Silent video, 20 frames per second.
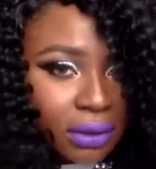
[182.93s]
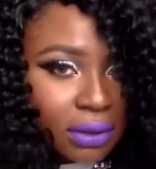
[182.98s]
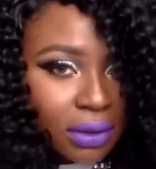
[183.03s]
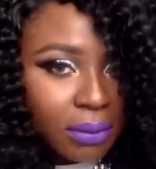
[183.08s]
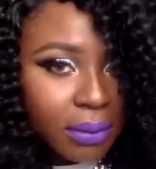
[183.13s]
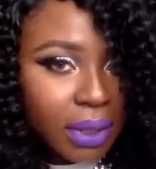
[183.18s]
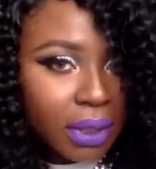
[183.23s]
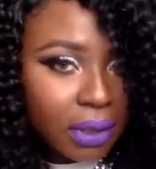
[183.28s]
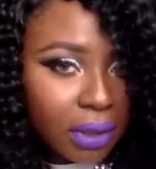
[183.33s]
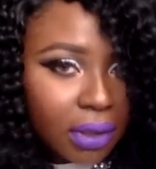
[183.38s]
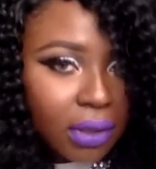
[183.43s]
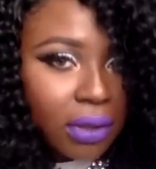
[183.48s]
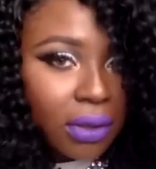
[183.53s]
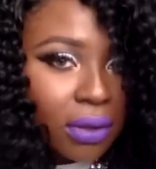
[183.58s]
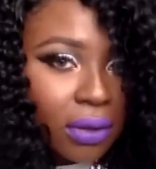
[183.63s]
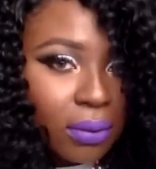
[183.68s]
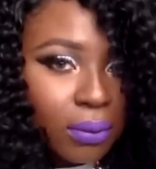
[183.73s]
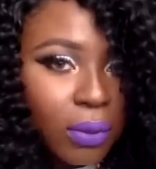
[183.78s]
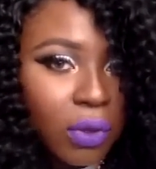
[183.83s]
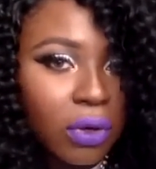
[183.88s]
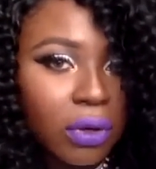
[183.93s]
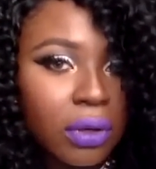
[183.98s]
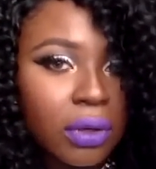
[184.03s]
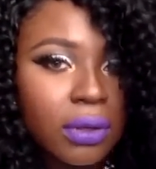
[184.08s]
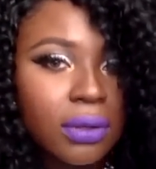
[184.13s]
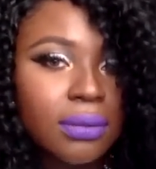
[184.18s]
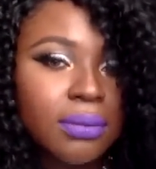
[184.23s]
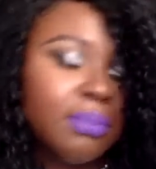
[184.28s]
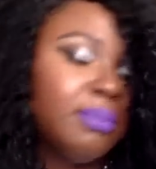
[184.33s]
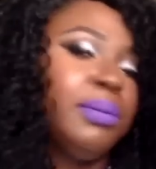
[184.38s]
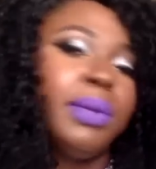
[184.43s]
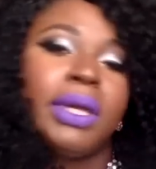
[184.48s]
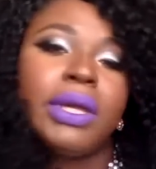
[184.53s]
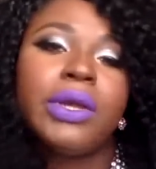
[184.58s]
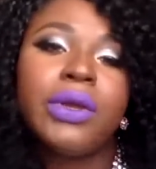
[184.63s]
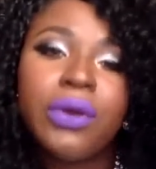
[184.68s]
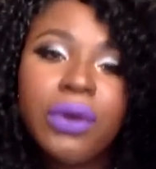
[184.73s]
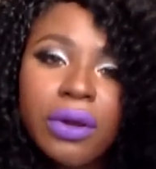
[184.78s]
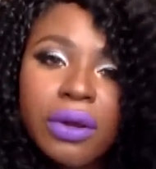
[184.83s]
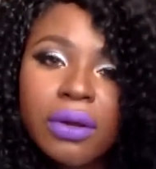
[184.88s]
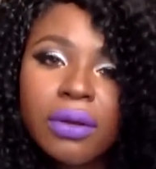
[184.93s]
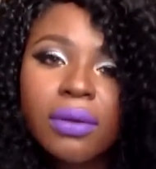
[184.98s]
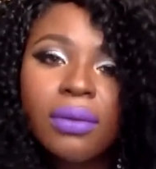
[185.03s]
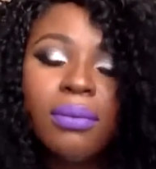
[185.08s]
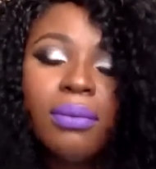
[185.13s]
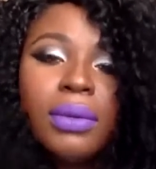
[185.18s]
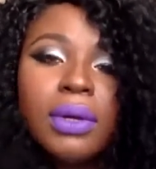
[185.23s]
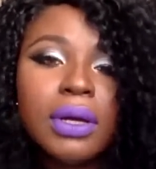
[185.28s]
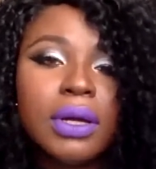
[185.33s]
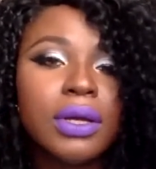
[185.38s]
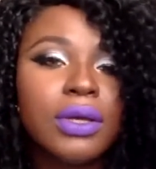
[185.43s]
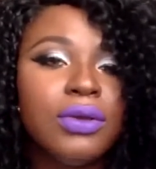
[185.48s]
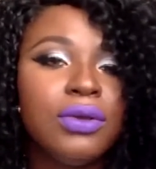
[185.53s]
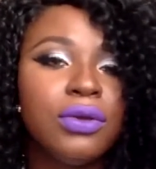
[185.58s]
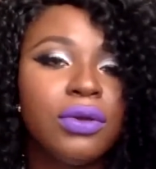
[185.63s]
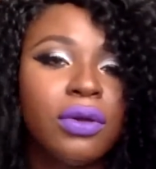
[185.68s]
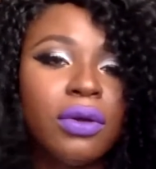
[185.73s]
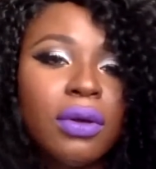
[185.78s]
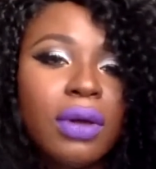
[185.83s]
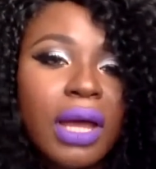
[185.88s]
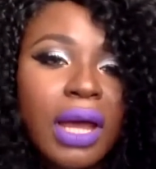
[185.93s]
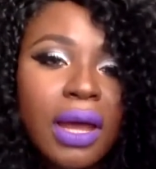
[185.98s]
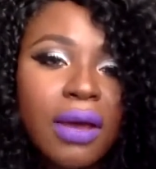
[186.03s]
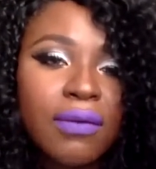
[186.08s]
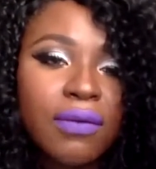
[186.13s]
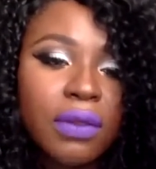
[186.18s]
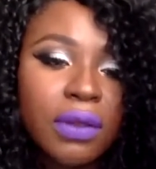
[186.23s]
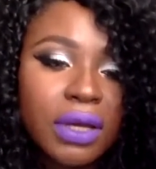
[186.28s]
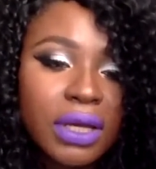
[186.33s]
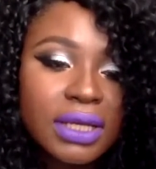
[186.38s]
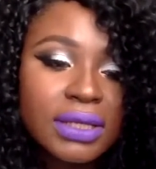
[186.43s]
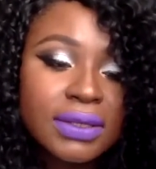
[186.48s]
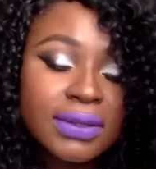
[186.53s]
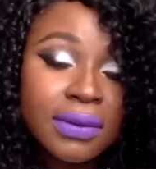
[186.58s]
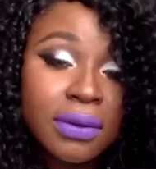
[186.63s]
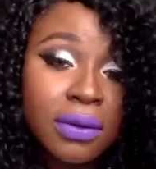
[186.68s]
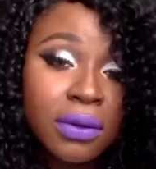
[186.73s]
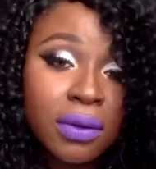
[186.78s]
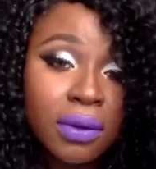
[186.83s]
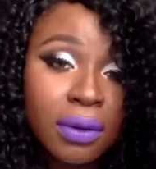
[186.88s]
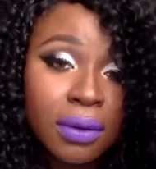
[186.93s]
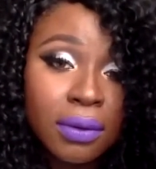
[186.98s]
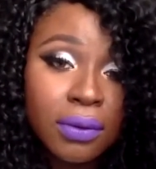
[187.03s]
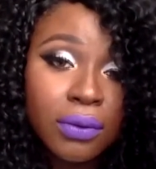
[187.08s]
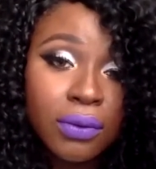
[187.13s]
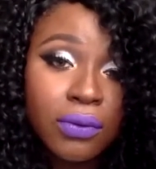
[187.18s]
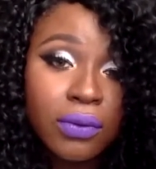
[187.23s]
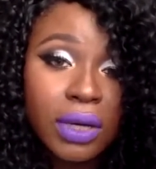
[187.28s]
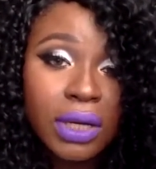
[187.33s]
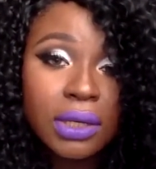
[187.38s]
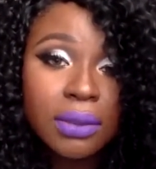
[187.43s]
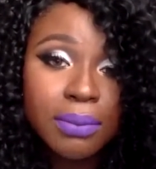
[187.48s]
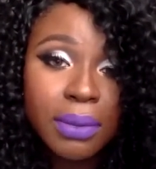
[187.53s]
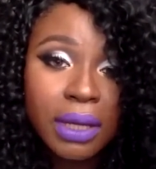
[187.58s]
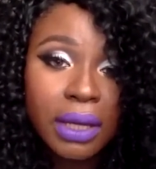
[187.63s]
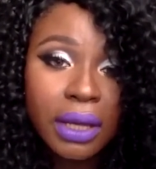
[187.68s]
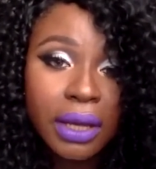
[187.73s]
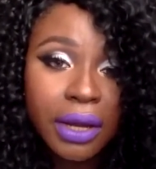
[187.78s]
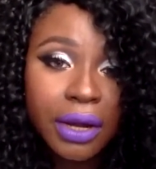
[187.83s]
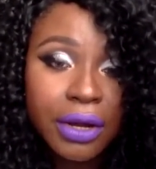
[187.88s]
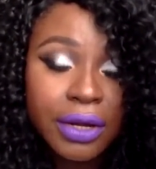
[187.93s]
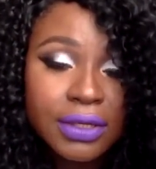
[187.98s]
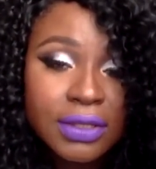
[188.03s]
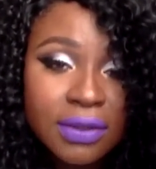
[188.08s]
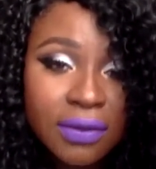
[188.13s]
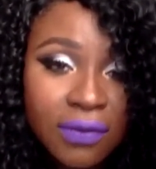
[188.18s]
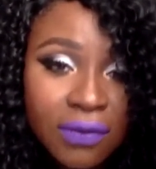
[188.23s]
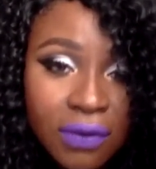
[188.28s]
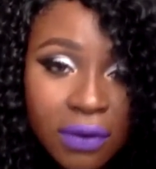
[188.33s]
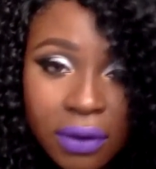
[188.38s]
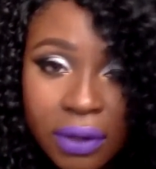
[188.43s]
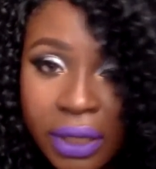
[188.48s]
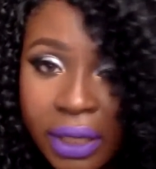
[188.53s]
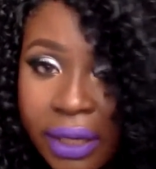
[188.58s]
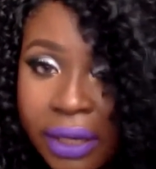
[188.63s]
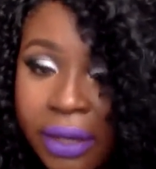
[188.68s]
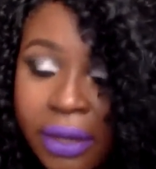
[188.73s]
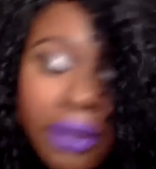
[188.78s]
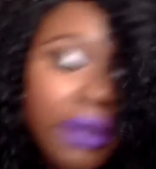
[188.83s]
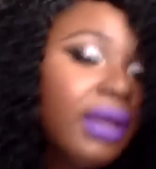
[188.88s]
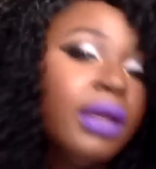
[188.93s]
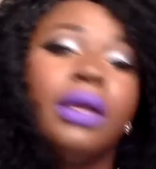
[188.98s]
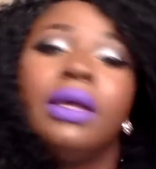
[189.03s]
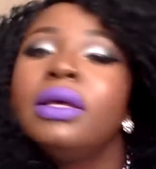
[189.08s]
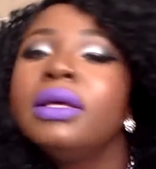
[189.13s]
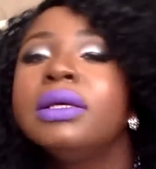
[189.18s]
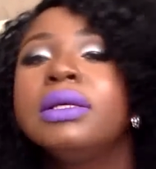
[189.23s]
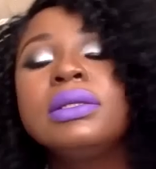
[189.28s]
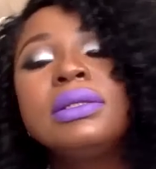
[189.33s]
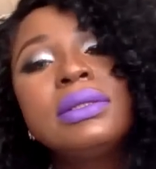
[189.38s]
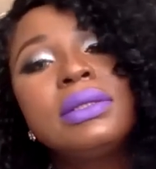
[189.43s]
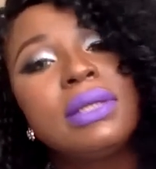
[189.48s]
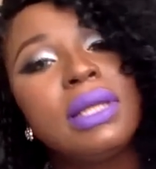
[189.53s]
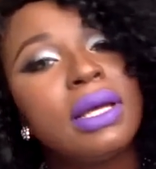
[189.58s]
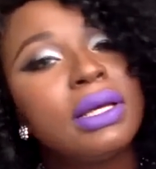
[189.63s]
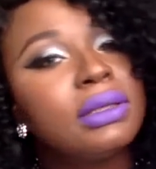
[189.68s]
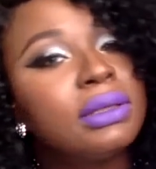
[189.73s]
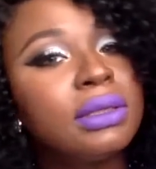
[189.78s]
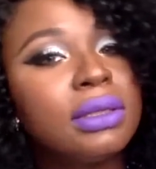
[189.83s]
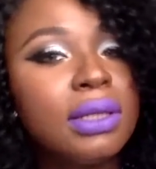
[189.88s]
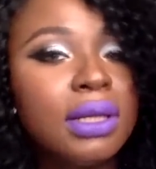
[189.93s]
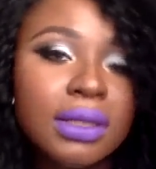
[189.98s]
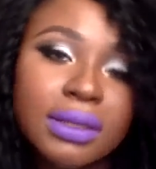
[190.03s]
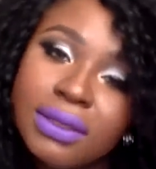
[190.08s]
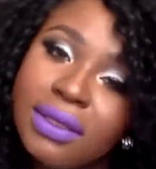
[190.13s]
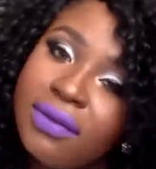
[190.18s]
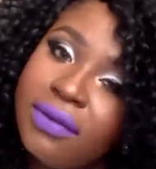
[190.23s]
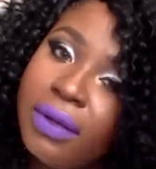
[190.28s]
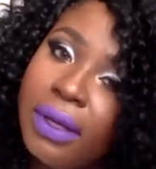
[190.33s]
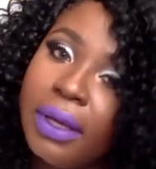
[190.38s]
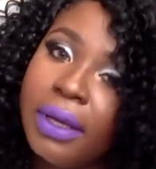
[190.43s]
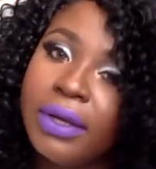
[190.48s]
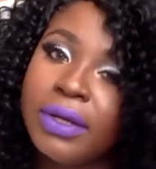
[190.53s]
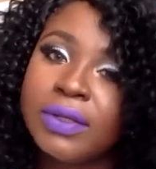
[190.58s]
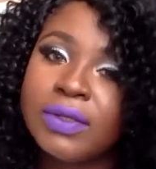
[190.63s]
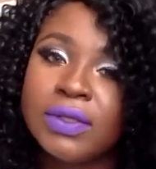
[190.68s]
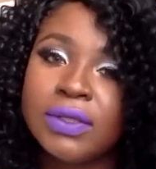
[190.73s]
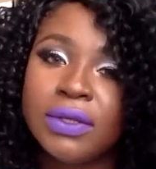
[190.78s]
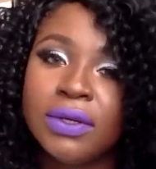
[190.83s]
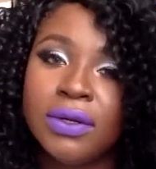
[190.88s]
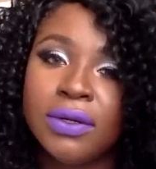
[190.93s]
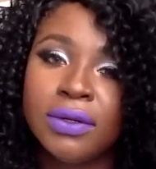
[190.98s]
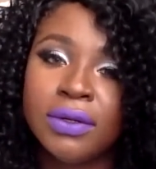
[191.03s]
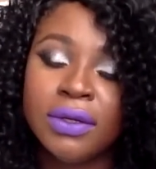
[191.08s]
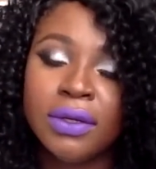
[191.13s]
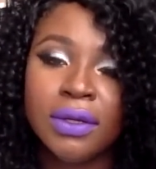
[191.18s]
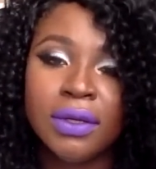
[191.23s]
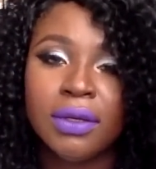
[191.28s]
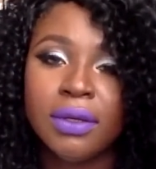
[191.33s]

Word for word: to make it a little more bigger. But you don't have to. It's a really big hair. It's a full hair. It's lots and lots of hair. So